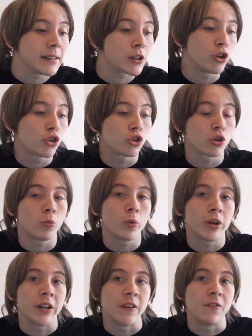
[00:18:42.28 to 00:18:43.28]
Hurt
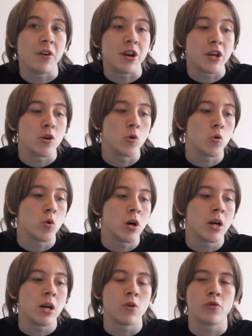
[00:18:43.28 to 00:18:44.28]
someone in a video
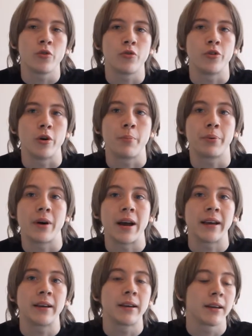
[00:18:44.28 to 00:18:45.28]
for a
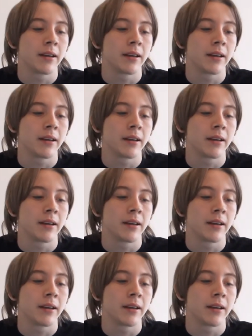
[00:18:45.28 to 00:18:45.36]
prank,